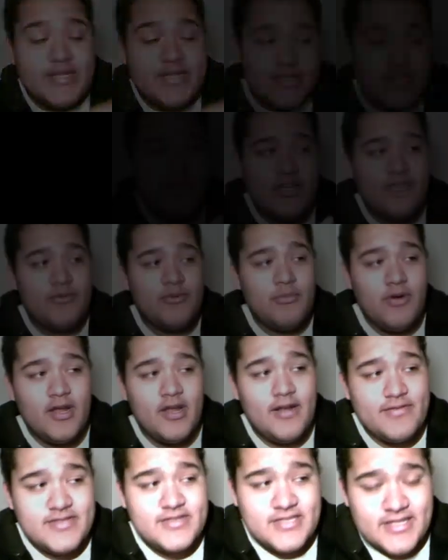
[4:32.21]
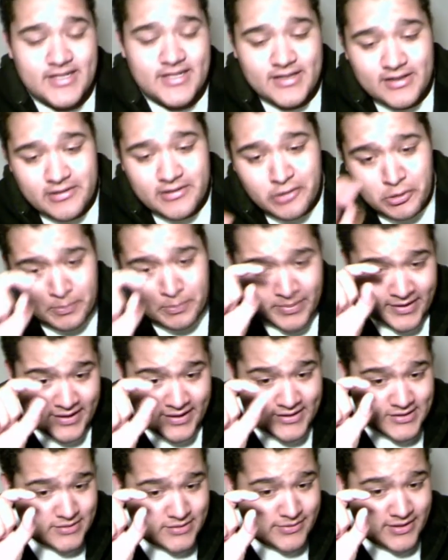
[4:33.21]
From what I've seen, the little
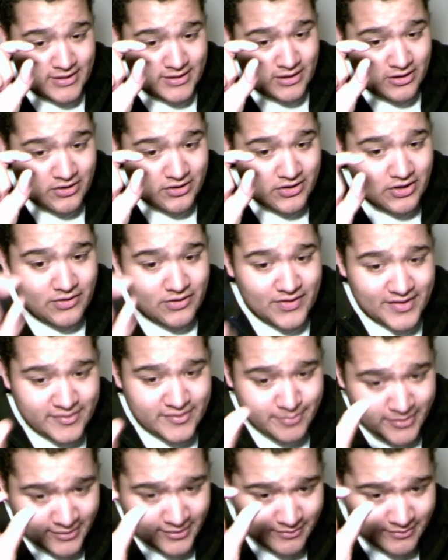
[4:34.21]
PS3 logo that